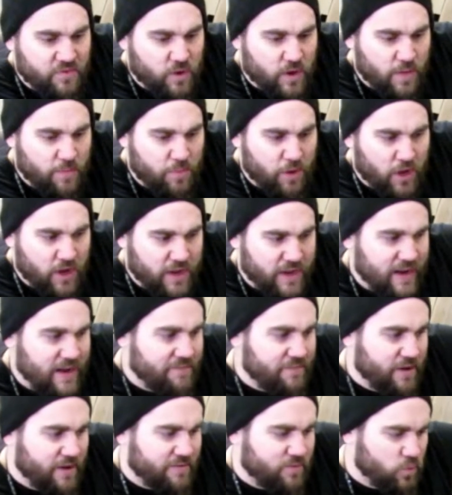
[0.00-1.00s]
I bought it.
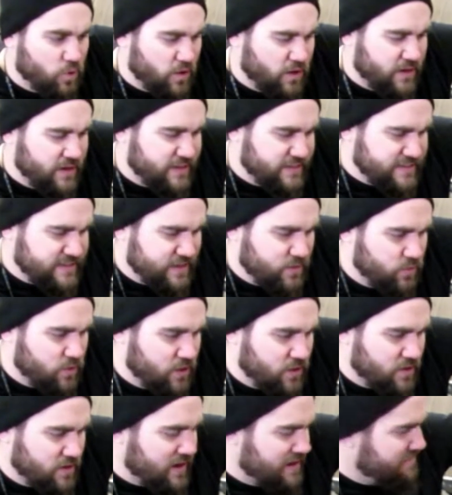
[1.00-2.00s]
I've wanted a Tig
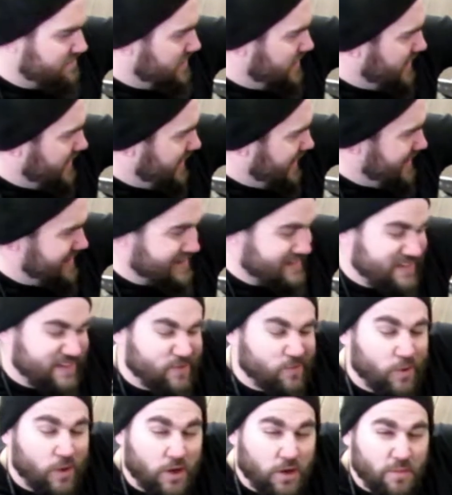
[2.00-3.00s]
Welder. I had a Tig
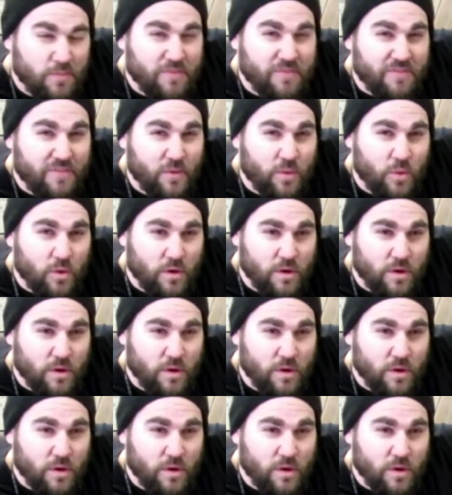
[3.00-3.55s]
Welder before.